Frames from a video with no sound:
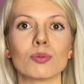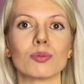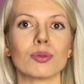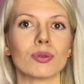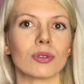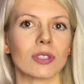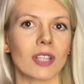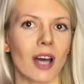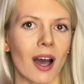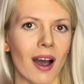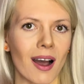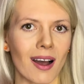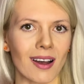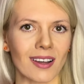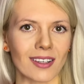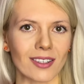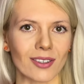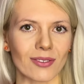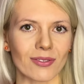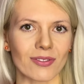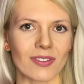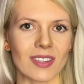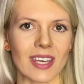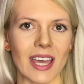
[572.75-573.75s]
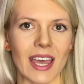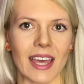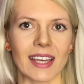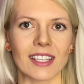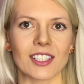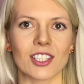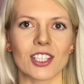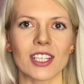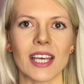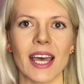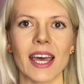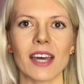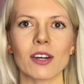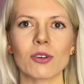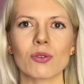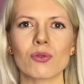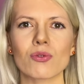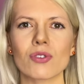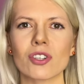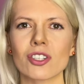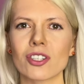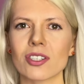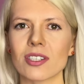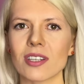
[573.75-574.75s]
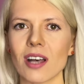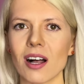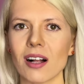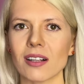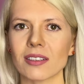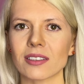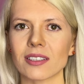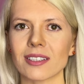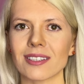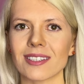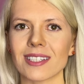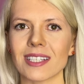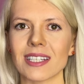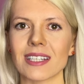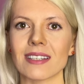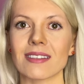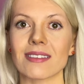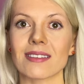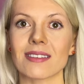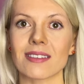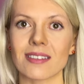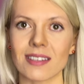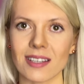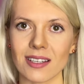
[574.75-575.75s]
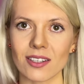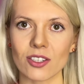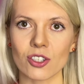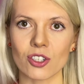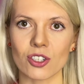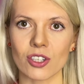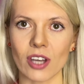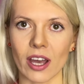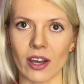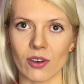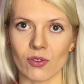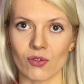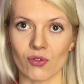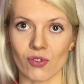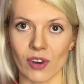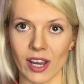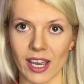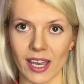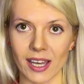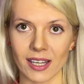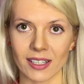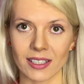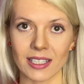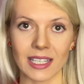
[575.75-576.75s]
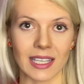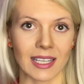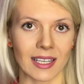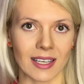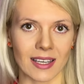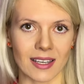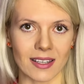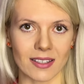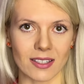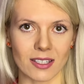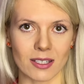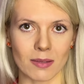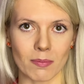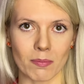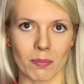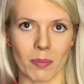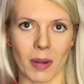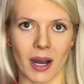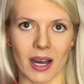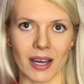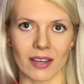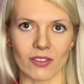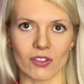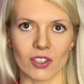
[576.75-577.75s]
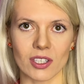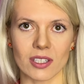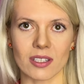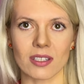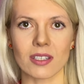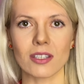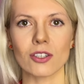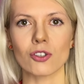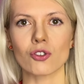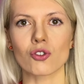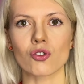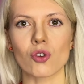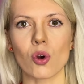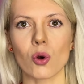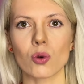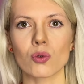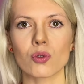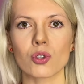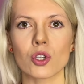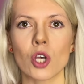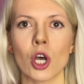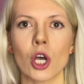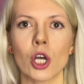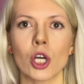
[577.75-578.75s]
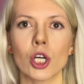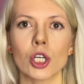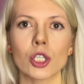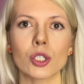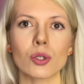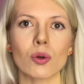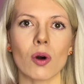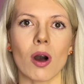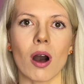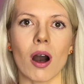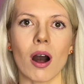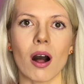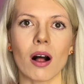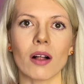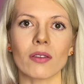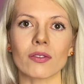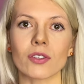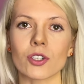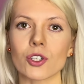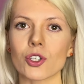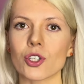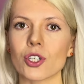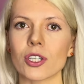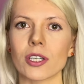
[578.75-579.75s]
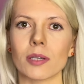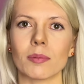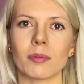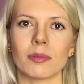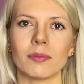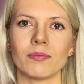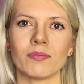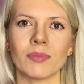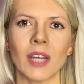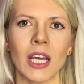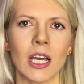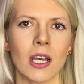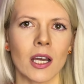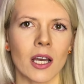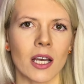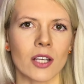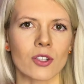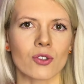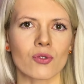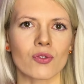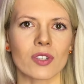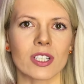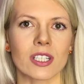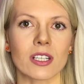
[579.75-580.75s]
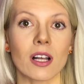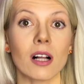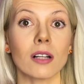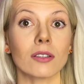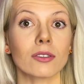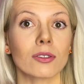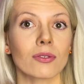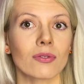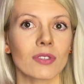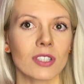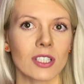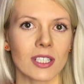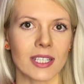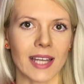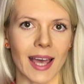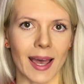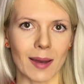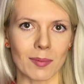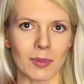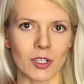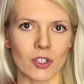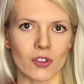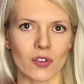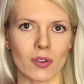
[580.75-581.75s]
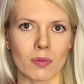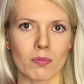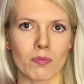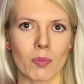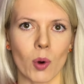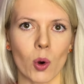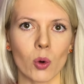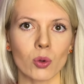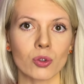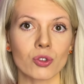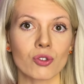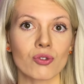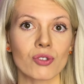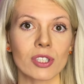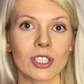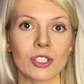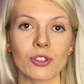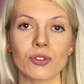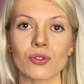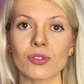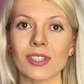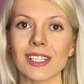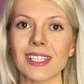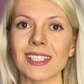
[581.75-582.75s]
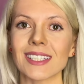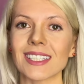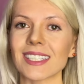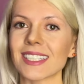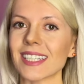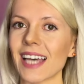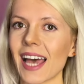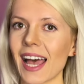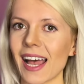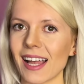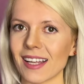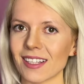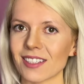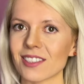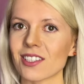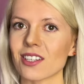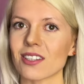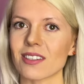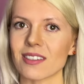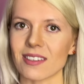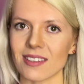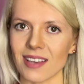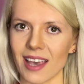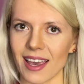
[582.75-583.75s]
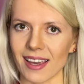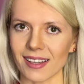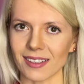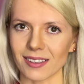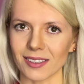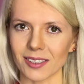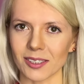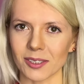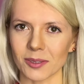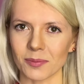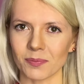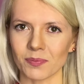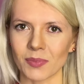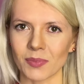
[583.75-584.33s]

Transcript: Budanov, the attack resulted in six direct hits by the sea drones to hull the ship. As a result of the damage, the boat retreated and sank.